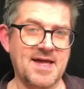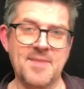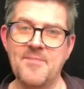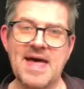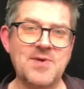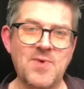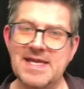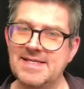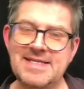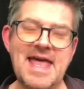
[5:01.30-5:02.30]
may we
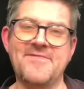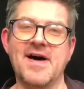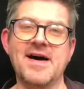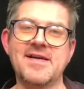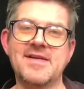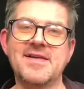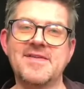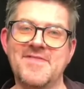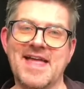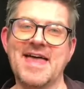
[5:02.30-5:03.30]
never
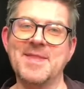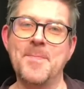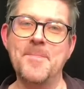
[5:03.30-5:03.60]
forget them.